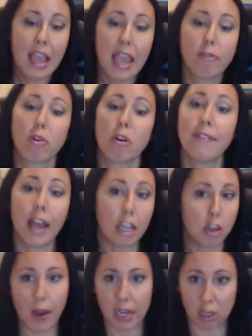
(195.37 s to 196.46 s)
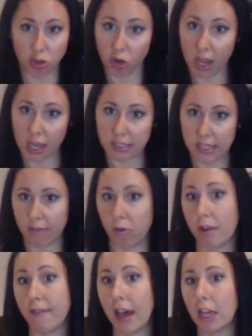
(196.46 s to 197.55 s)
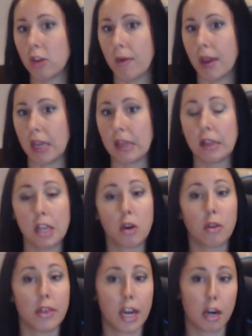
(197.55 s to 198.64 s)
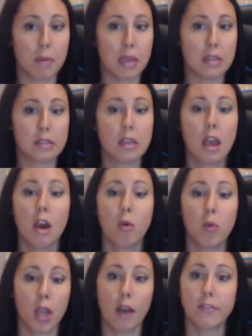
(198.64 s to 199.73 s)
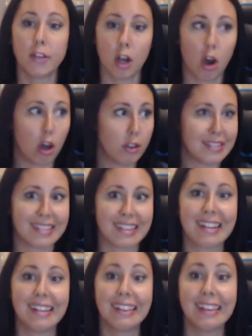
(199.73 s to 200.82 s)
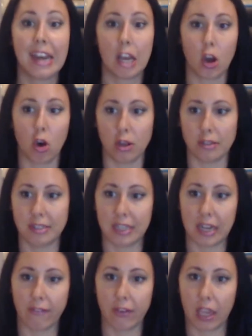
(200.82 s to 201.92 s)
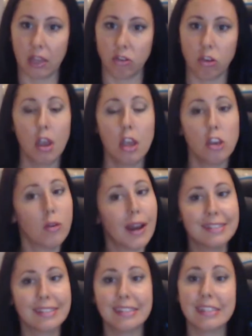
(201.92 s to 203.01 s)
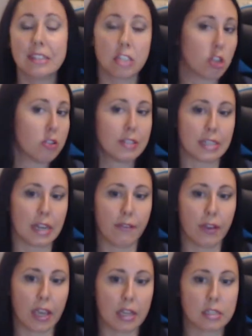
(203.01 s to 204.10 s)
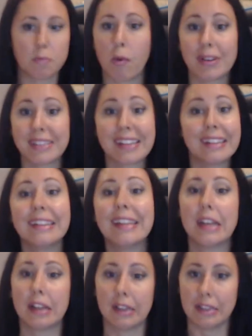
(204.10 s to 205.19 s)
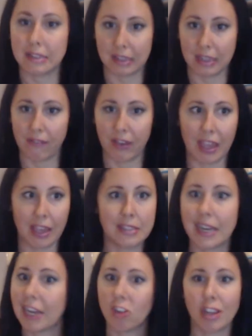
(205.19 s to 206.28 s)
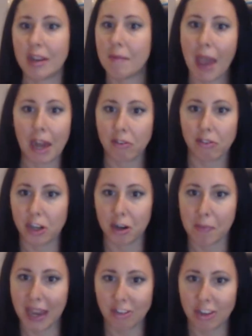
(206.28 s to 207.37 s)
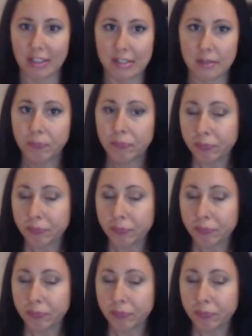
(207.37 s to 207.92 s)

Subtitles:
If we're evaluating drugs, if we're evaluating clinical therapies, we often call this clinical significance. You got statistical significance, but was it clinically significant? Is it actually going to matter for your patients?